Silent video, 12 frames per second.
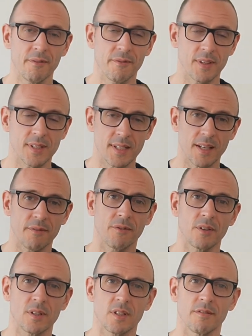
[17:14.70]
there's a
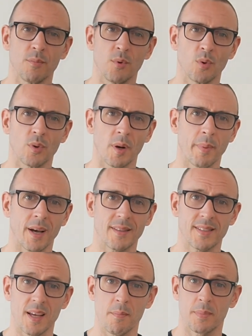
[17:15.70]
difference of more than about
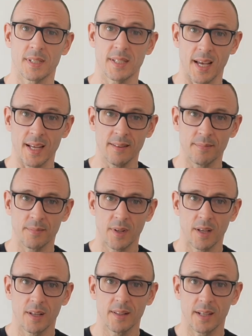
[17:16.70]
10%,
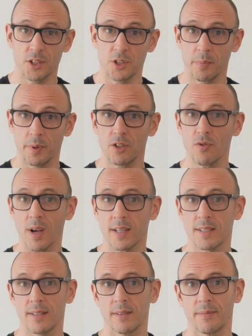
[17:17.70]
then it should be
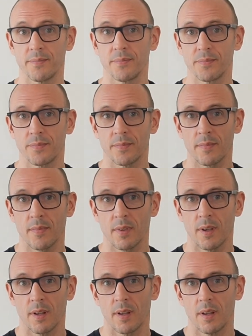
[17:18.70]
addressed.
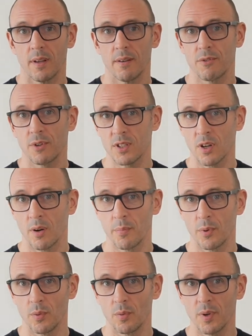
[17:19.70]
For
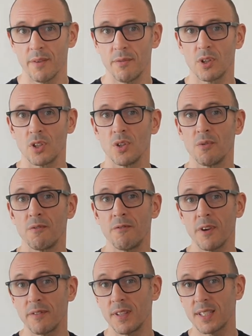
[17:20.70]
example, if you can do
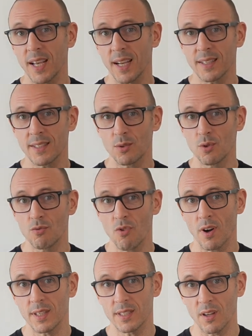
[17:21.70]
50 seconds on your
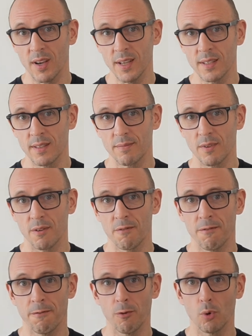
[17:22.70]
right side and
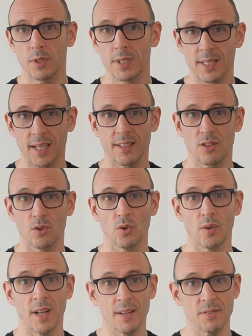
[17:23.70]
40 seconds on your
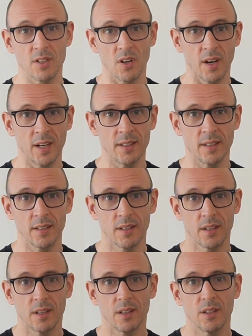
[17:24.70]
left side,
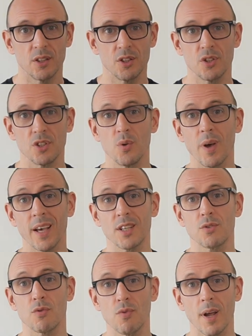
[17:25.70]
you should do
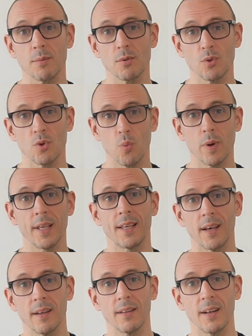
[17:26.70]
extra reps on your
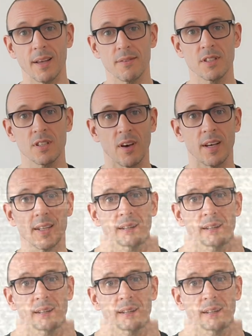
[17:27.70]
weaker left side.